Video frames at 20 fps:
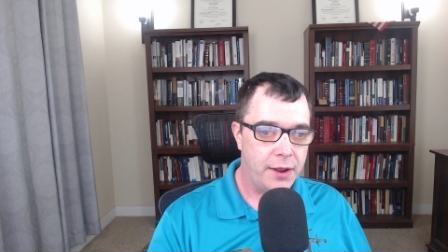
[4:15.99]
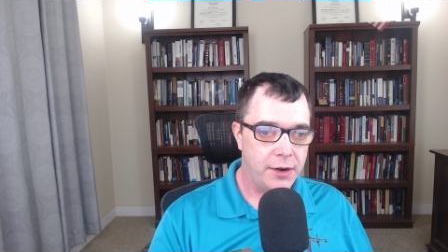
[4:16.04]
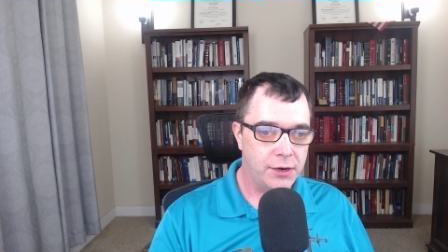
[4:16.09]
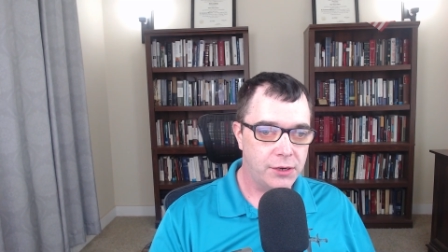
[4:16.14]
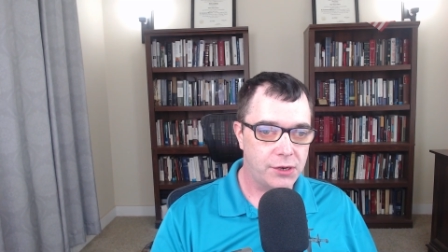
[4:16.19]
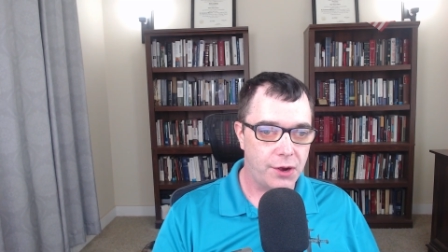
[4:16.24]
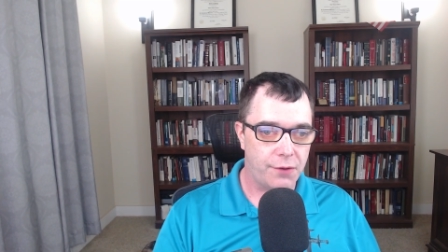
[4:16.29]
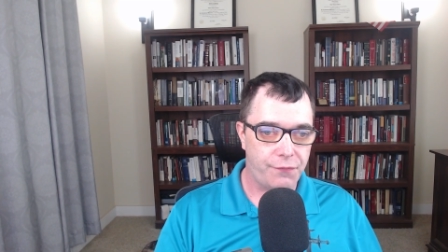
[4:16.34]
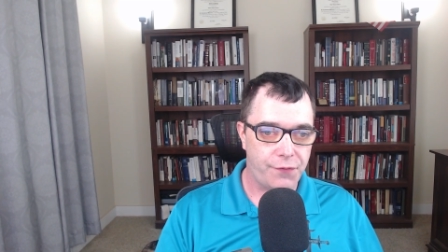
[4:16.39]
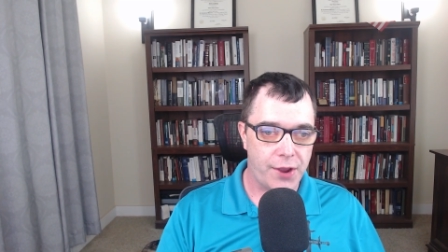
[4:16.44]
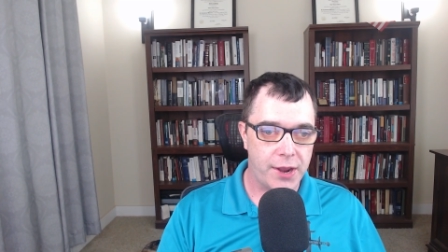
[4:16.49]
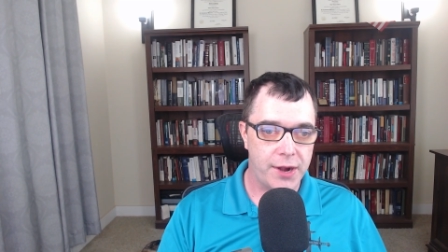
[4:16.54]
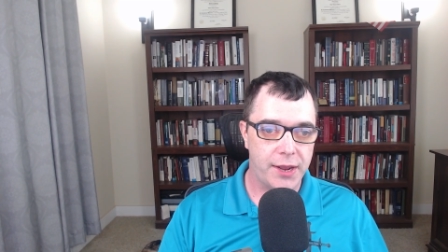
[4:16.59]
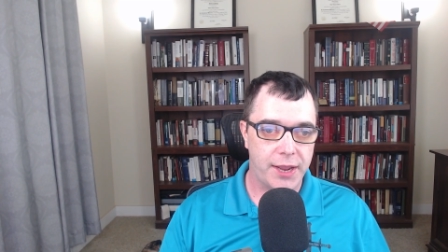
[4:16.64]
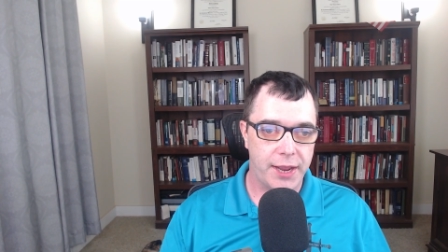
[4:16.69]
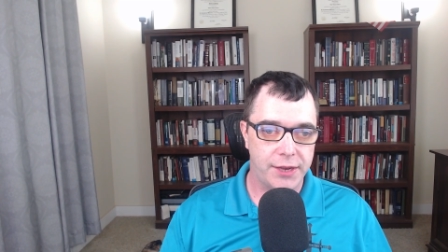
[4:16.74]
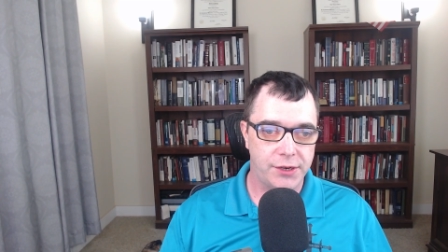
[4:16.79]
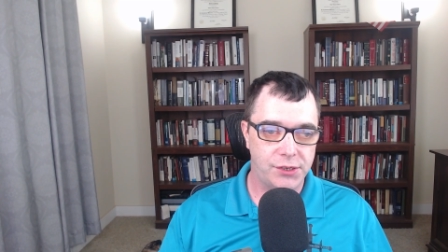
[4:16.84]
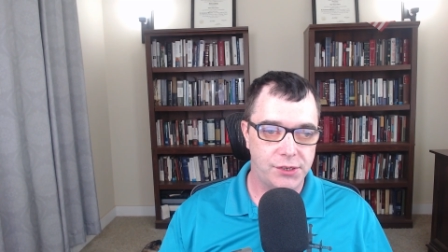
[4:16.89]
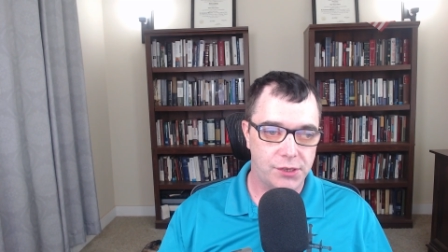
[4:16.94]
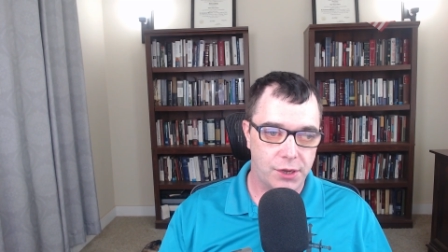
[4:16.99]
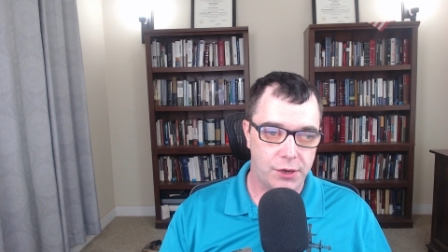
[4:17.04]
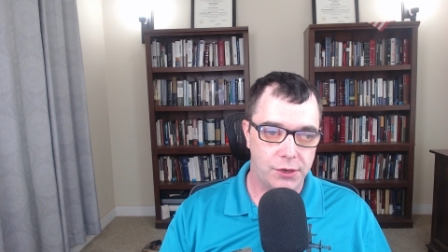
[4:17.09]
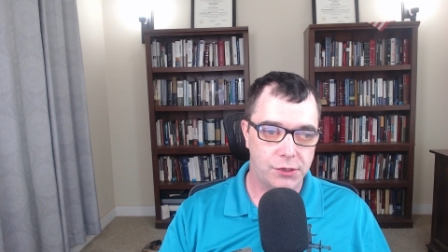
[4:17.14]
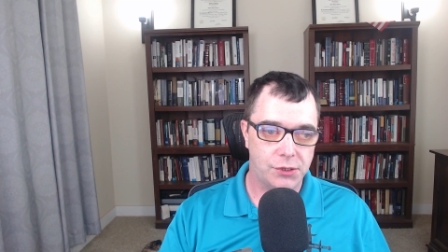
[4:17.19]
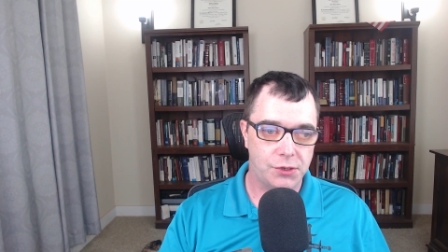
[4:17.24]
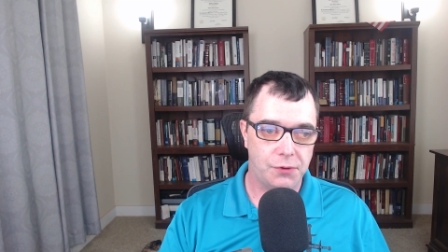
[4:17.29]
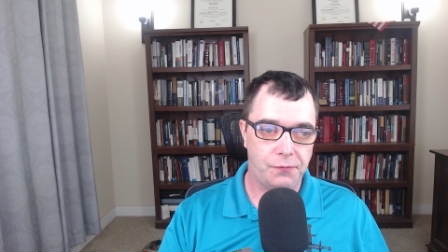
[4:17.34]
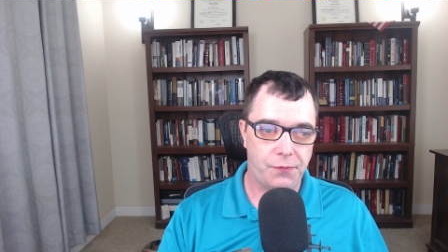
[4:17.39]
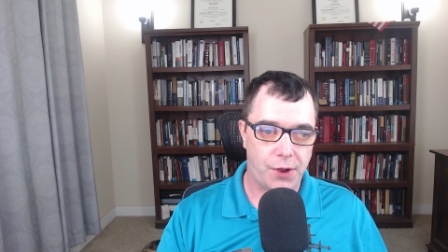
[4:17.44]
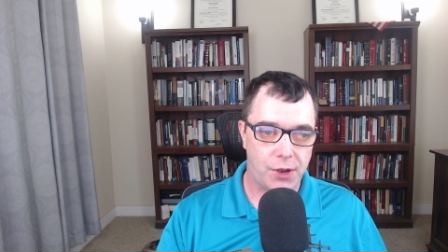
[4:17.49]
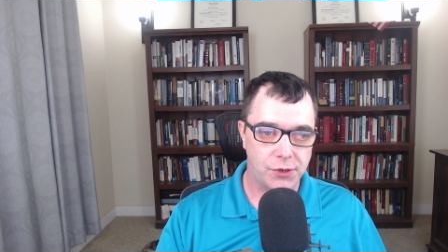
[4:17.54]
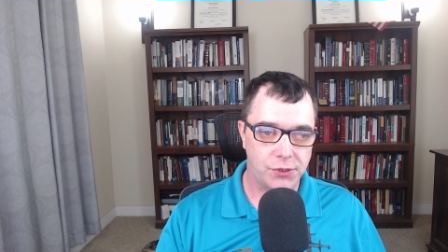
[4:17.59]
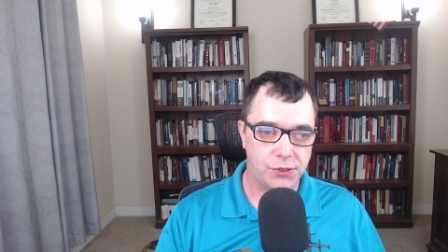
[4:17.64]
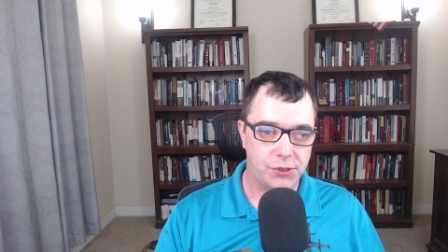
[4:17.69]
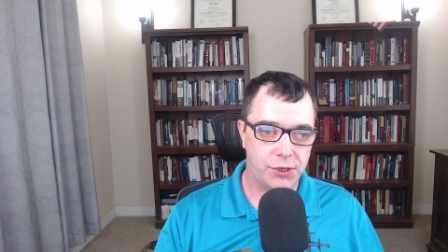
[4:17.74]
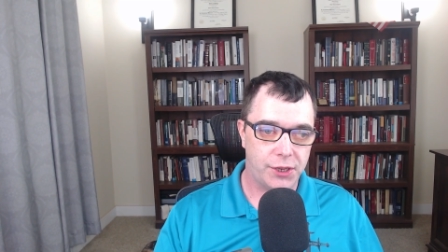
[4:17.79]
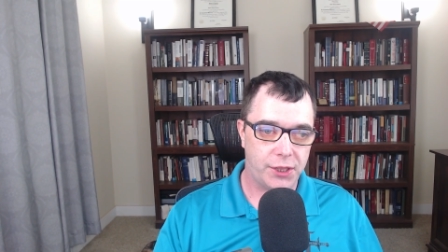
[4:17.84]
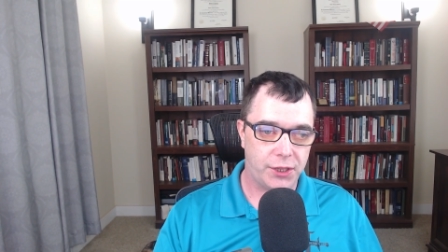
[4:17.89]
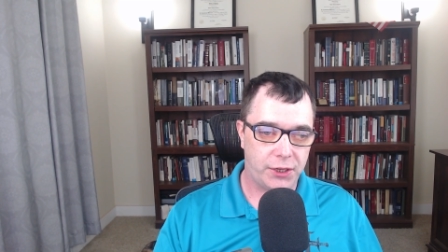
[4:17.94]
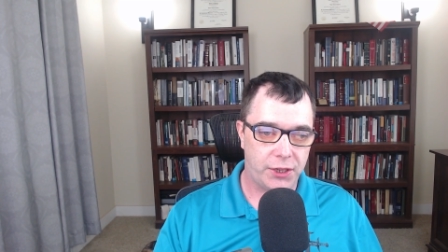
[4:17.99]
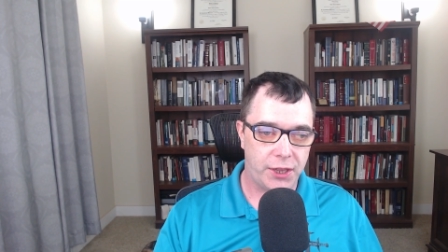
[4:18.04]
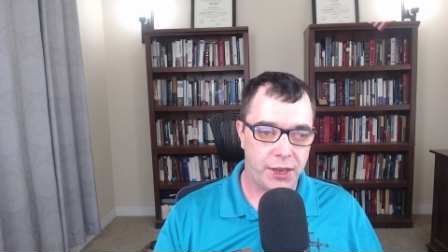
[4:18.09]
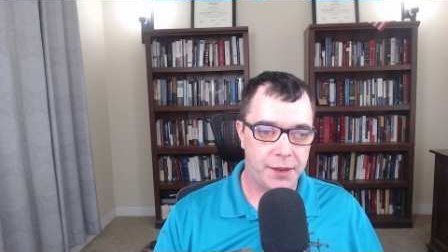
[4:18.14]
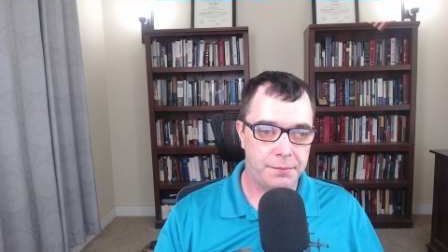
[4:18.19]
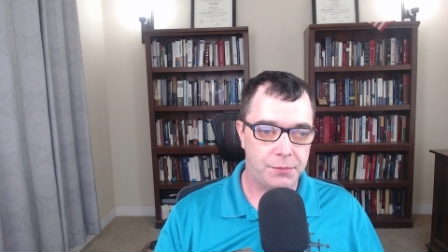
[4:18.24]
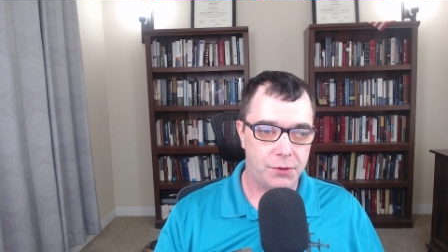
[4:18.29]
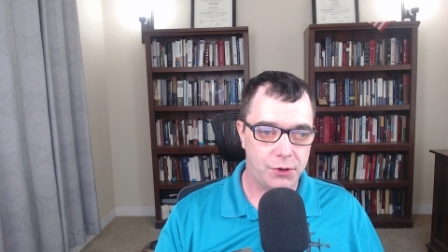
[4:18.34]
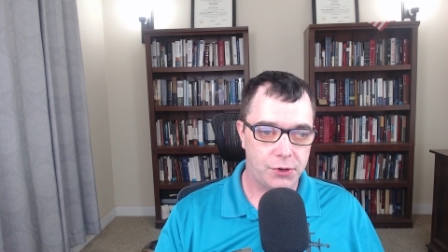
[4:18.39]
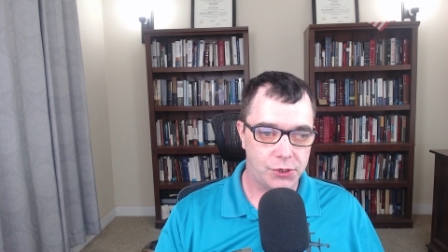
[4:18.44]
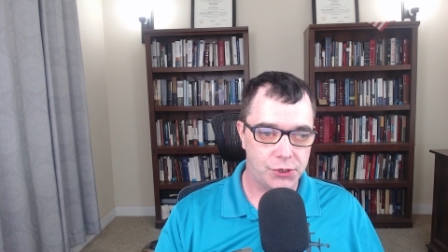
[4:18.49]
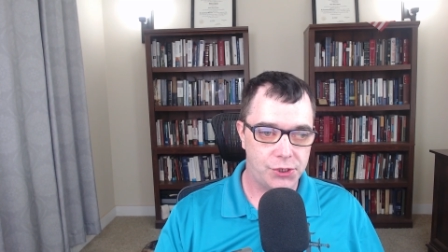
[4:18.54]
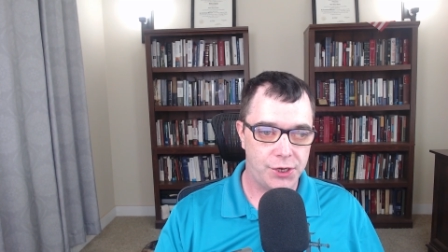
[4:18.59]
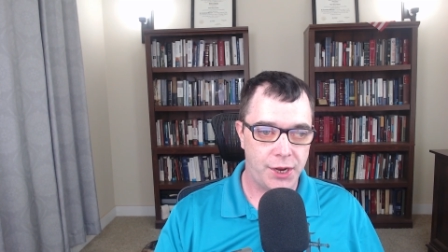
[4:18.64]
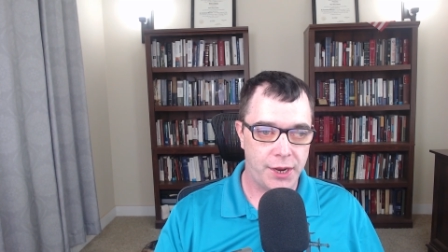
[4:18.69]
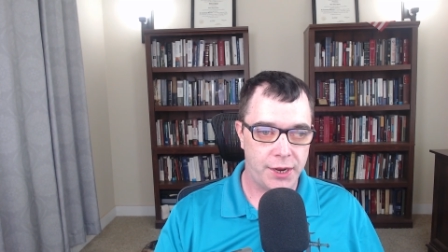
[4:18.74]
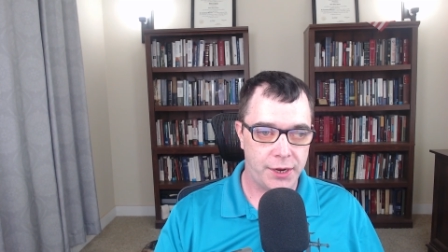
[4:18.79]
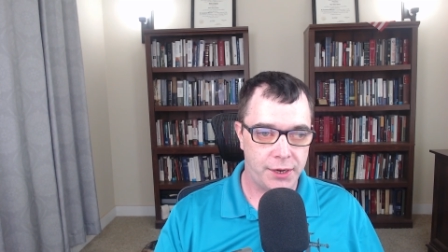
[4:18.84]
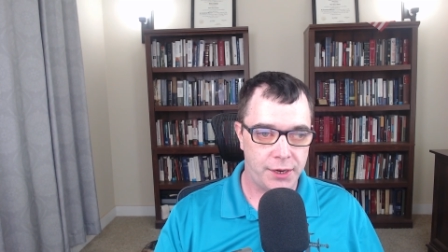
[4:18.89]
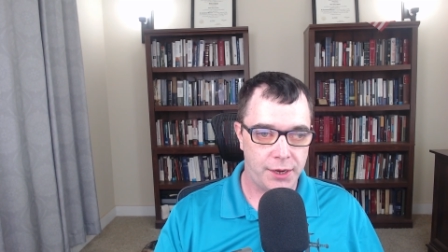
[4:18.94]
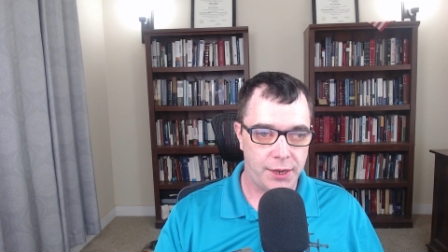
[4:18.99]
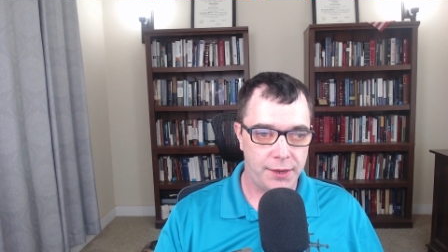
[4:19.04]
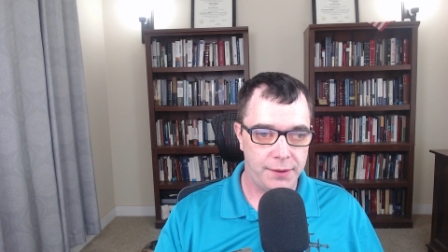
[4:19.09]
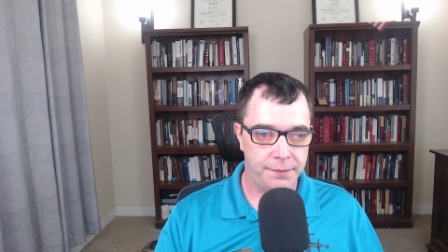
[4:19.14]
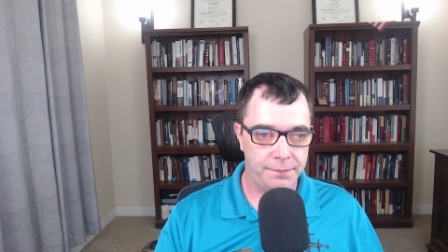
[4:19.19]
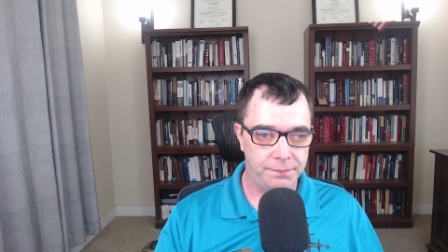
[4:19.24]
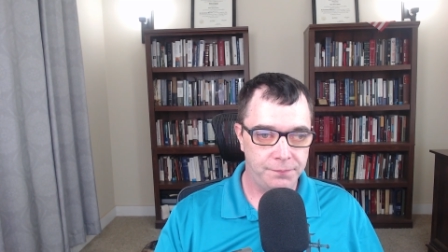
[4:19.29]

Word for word: to defend against those who falsely claim Christianity.